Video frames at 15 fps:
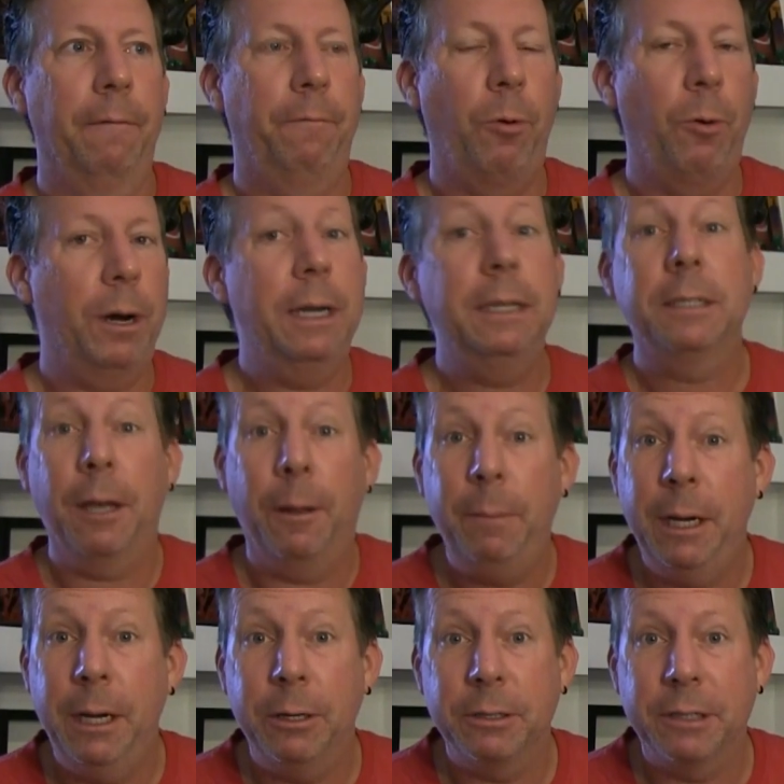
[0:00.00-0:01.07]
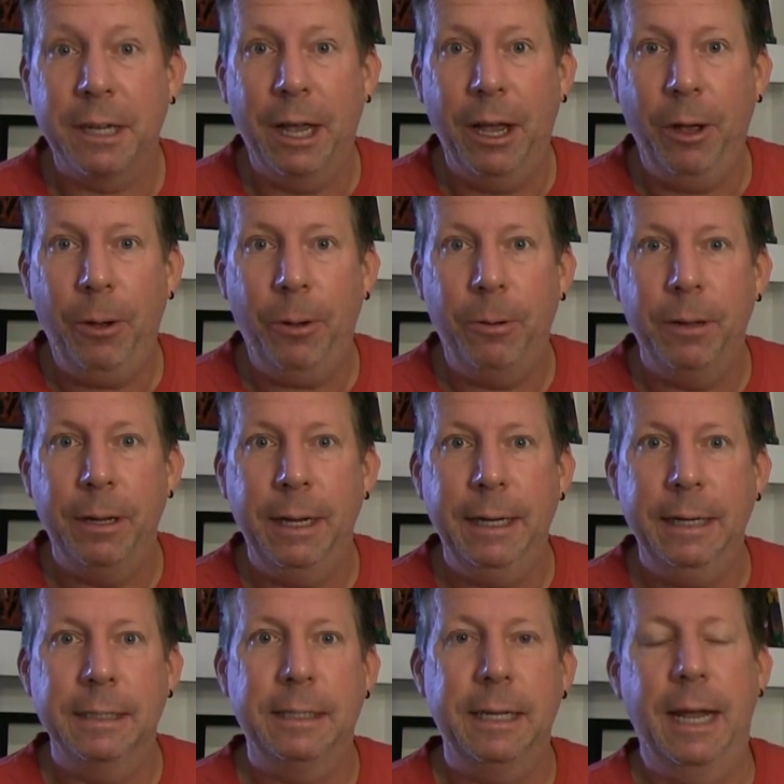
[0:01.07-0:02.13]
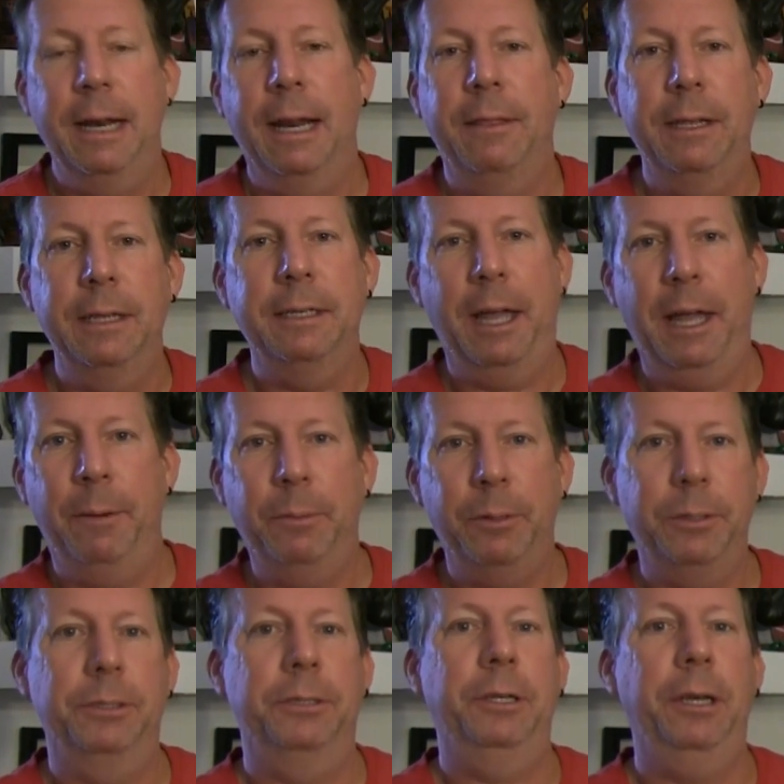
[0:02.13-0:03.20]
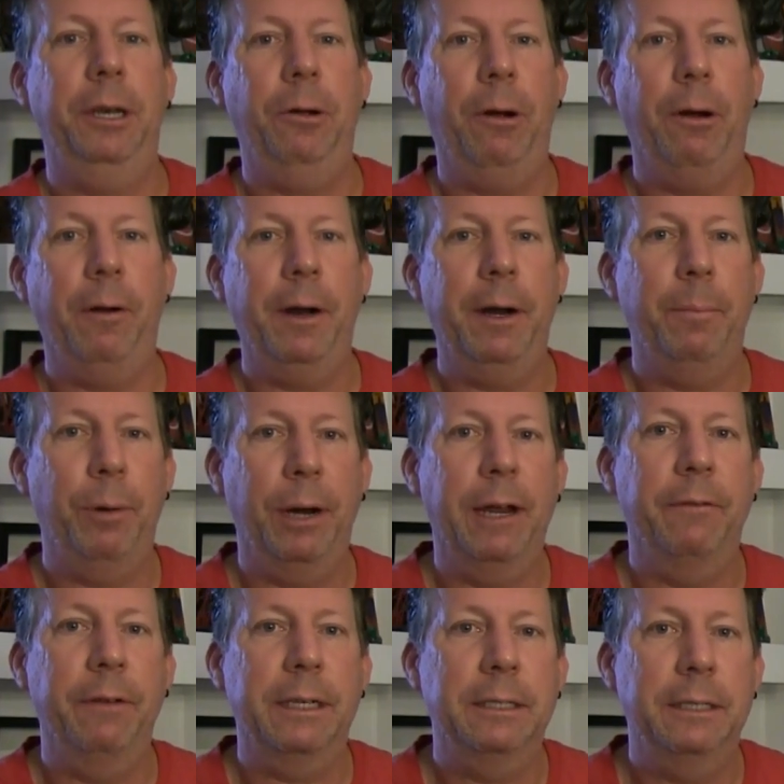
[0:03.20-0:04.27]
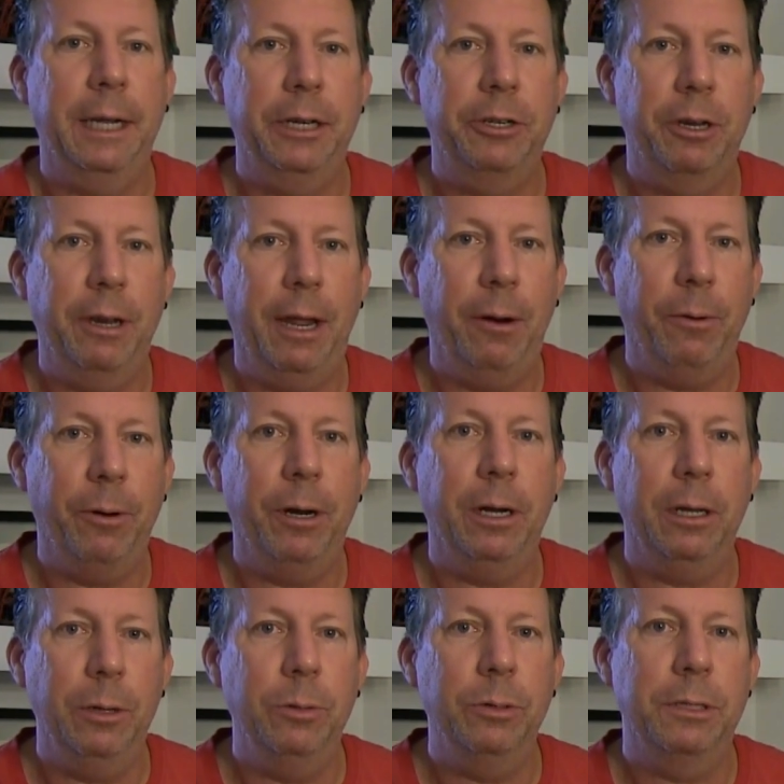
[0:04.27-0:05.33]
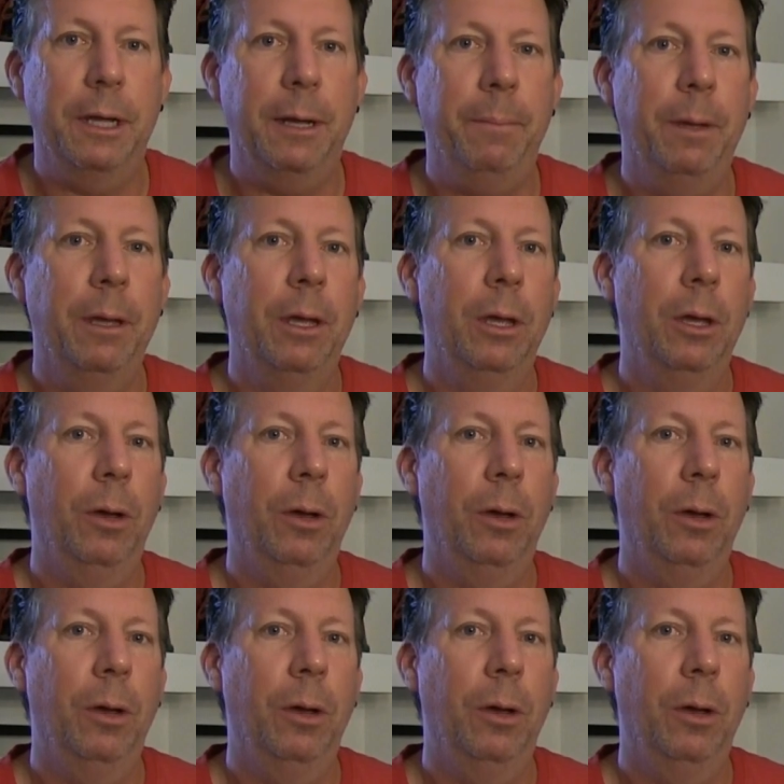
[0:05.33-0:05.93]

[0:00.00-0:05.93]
40 some years ago in saying that these animals, are on the brink of extinction, that we're going to lose them.